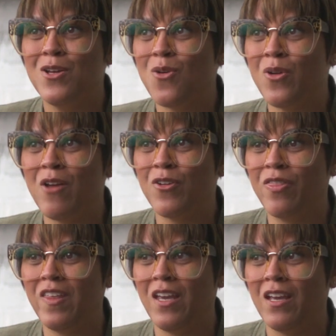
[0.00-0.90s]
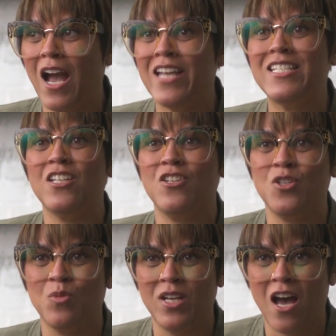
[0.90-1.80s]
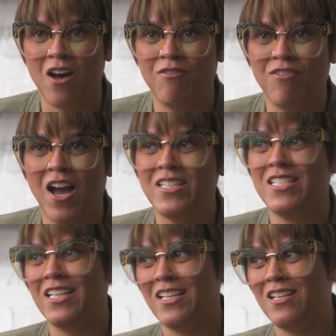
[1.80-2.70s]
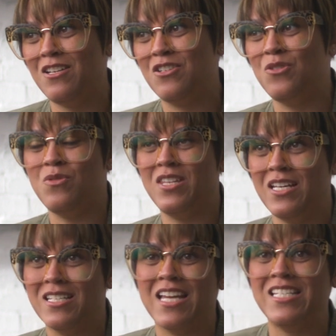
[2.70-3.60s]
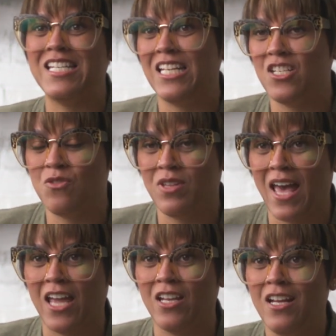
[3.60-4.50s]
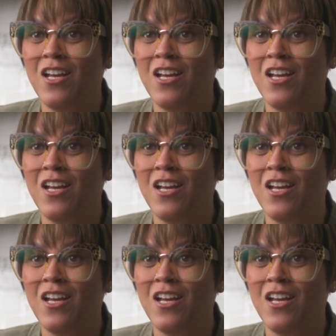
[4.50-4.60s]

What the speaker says: don't ever think, I didn't do enough, I didn't do this, I didn't do that.